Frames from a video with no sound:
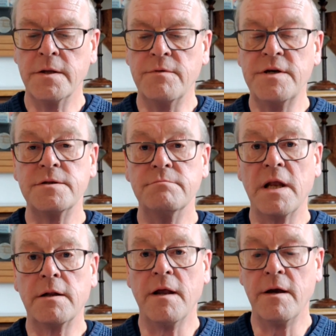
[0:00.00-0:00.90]
The recent
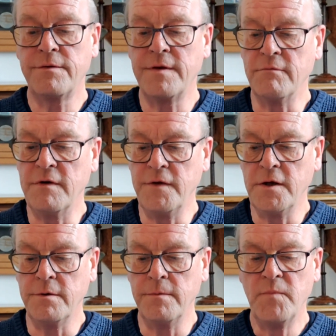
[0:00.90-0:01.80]
Mental Health Act
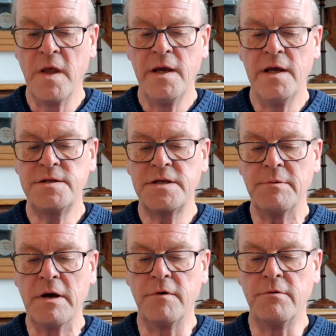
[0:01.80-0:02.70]
review is,
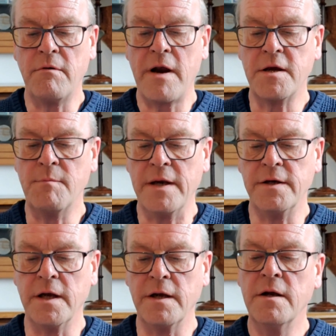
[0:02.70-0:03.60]
however,
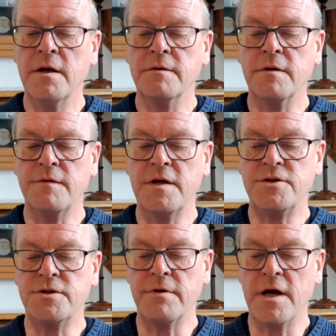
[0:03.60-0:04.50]
recommending that
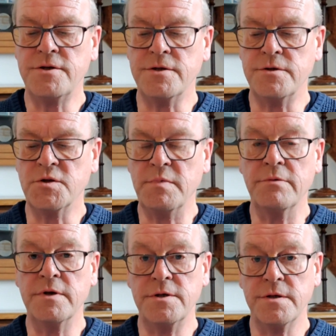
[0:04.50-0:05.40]
this duration should be
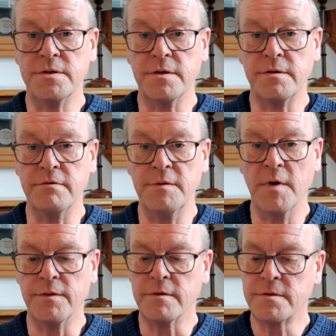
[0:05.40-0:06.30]
reduced to 3
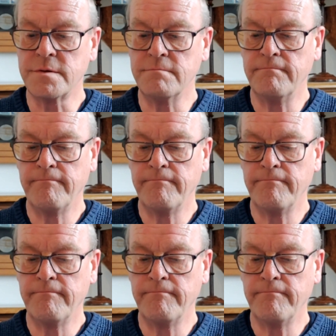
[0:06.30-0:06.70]
months.